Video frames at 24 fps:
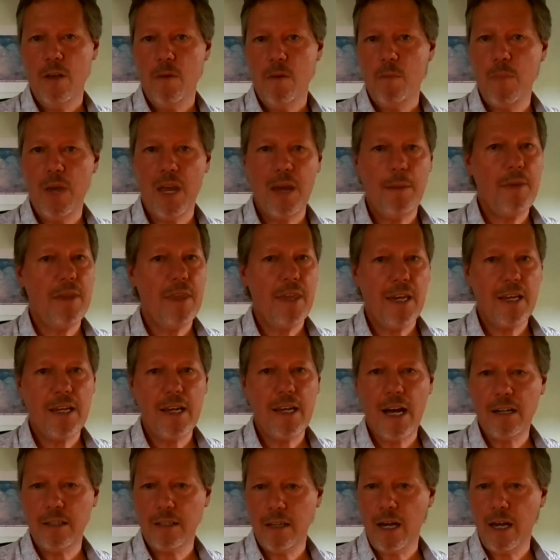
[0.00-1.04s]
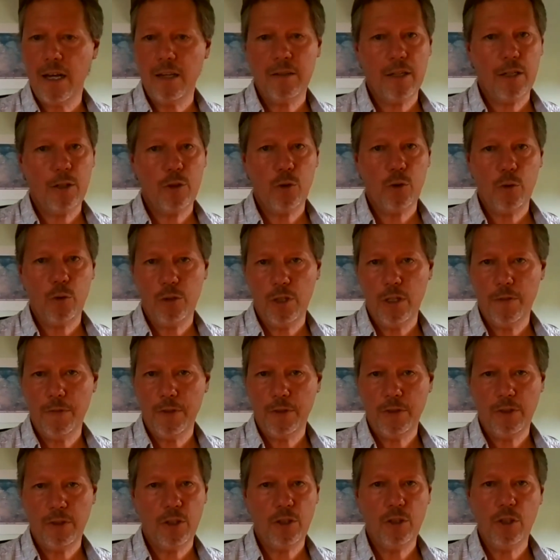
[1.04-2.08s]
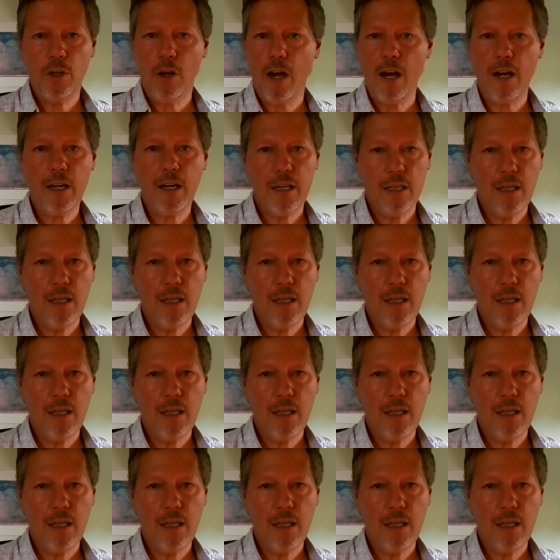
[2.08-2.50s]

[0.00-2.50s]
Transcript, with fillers: Maybe they got guys like Josephus to talk,